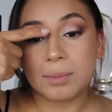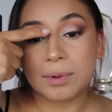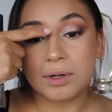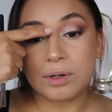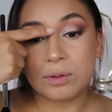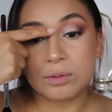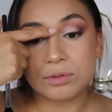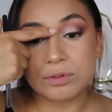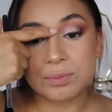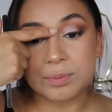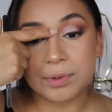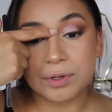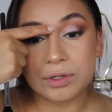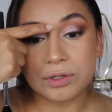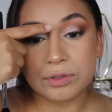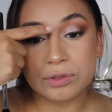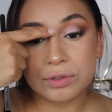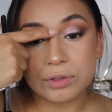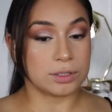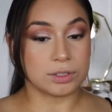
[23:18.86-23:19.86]
my nose
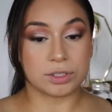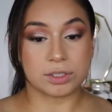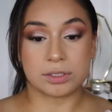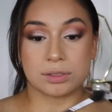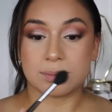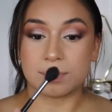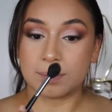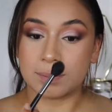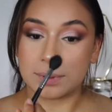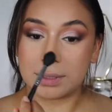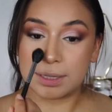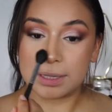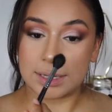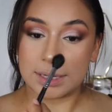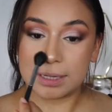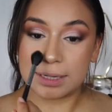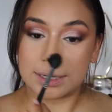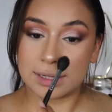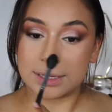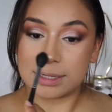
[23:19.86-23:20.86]
bridge and just
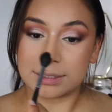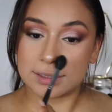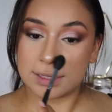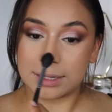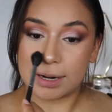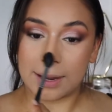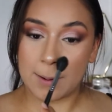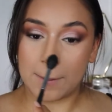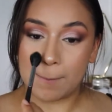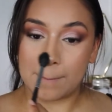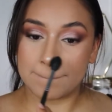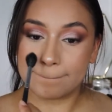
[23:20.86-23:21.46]
blend it out.